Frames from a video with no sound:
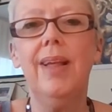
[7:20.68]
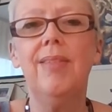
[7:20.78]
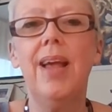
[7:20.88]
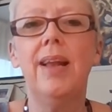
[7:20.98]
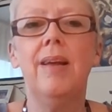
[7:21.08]

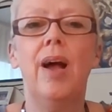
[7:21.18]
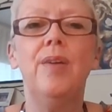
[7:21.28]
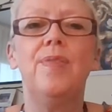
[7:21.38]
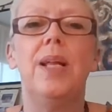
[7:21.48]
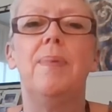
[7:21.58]
then
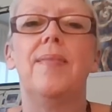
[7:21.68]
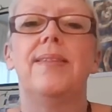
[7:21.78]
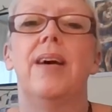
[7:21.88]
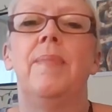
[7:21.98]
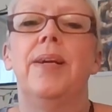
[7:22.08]
hopefully by the
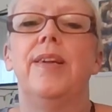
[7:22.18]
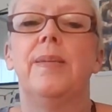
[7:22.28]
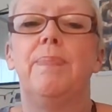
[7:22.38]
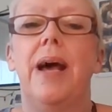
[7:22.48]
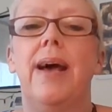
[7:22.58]
time I go
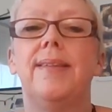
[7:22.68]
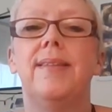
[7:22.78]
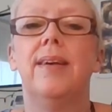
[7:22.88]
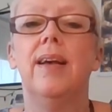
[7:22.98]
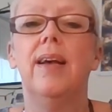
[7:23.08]
to bed,
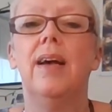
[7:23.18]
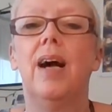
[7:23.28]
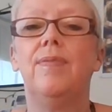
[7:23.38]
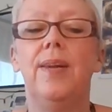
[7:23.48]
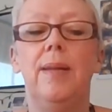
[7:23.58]

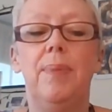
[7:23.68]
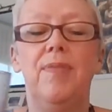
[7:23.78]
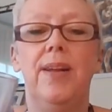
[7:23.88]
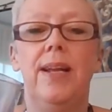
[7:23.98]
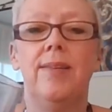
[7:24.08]
I'll be
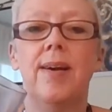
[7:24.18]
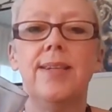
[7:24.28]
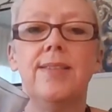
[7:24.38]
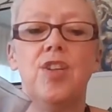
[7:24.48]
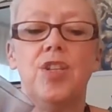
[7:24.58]
feeling
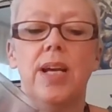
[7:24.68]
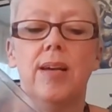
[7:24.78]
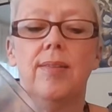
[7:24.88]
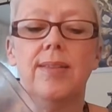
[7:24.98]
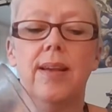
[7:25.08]
nice and
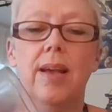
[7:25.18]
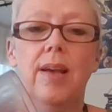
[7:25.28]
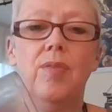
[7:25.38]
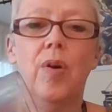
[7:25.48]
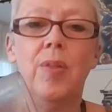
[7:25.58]
chilled,
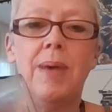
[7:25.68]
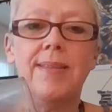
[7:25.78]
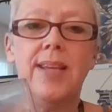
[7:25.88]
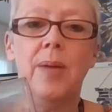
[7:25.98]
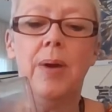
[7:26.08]
got the
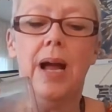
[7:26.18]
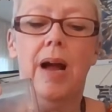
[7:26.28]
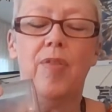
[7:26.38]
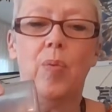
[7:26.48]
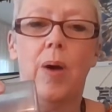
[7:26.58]
maths homework
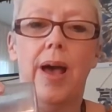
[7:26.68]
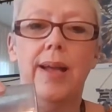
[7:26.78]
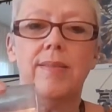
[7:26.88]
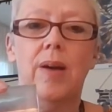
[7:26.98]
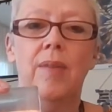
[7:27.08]
out of the
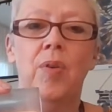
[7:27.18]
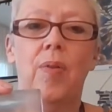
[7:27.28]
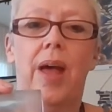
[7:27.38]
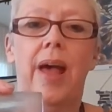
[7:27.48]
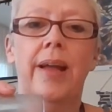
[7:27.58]
way, so I haven't
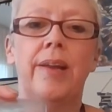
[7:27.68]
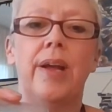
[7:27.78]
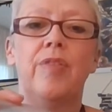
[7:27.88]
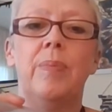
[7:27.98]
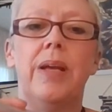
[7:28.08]
got that hanging
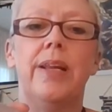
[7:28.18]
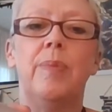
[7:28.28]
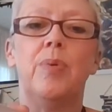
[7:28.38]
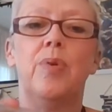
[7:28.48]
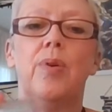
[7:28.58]
over me
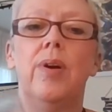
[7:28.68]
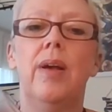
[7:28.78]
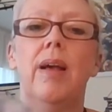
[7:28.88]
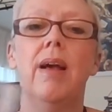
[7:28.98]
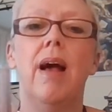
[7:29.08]
anymore.
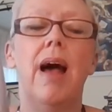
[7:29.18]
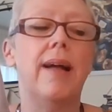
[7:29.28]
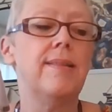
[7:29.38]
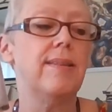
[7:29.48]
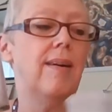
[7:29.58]

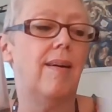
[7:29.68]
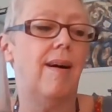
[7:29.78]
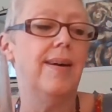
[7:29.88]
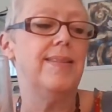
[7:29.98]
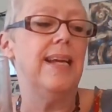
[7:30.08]
And
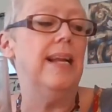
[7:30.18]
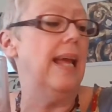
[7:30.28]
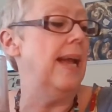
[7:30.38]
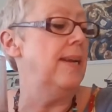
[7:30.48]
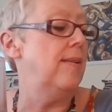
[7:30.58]

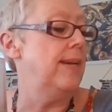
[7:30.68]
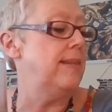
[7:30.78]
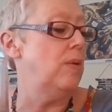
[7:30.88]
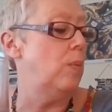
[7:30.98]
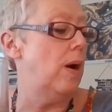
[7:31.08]
ideally, in an
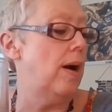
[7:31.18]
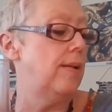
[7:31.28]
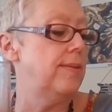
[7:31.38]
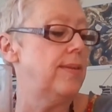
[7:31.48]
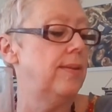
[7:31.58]
ideal
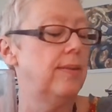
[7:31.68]
world,